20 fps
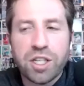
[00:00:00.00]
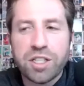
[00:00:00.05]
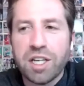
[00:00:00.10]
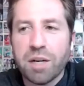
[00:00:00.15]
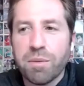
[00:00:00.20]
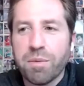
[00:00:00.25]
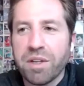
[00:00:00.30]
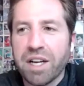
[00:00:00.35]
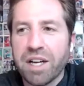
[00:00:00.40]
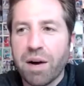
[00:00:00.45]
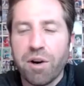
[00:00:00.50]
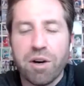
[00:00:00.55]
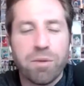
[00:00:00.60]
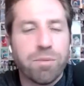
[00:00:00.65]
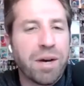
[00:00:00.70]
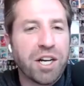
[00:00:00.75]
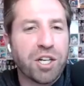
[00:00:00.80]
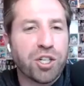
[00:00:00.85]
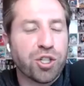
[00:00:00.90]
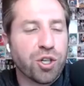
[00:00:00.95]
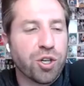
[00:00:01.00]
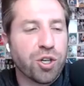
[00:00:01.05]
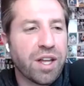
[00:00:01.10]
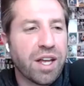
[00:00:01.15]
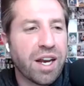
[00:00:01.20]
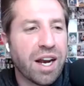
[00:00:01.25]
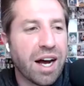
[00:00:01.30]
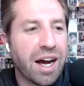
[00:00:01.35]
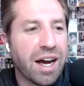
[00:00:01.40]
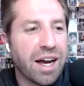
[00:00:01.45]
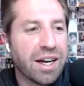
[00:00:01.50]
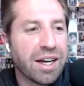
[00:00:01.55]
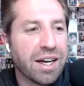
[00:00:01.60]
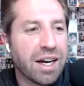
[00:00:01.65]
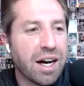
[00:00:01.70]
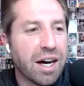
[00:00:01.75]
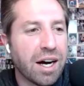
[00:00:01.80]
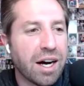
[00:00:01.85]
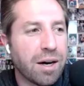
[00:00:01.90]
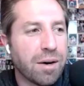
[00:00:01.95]
something I want to make sure that I
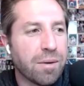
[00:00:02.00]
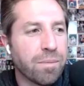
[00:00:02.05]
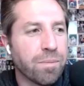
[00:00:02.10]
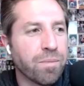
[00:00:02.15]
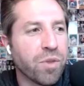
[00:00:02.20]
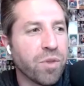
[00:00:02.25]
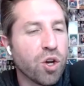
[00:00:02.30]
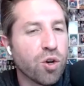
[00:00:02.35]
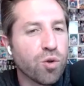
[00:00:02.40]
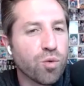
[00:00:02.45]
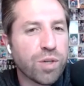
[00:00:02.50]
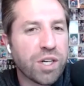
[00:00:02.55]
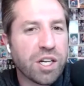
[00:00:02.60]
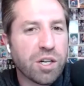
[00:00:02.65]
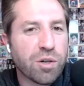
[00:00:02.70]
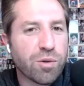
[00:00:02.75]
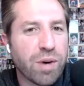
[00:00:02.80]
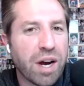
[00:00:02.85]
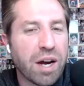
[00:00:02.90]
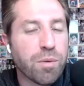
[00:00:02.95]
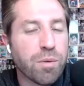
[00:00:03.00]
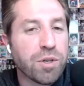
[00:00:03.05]
reiterate.